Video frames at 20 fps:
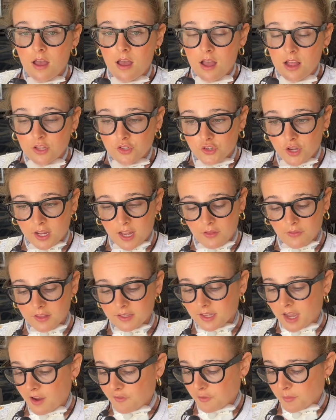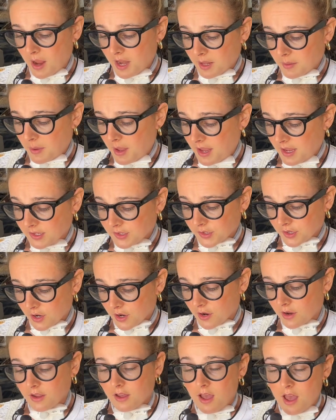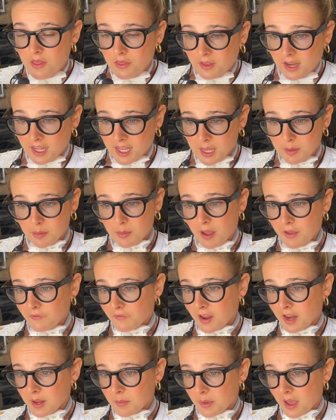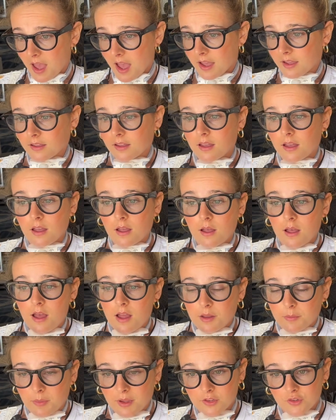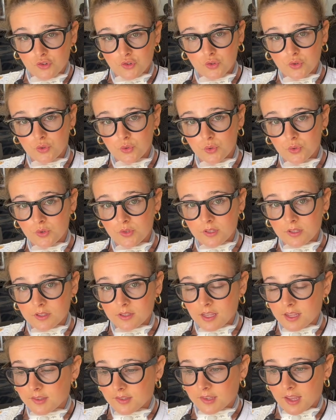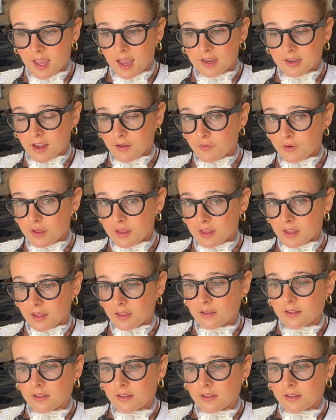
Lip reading: check out the diaphragmatic pacer that I keep in my fanny pack, my shoes, they scanned everything.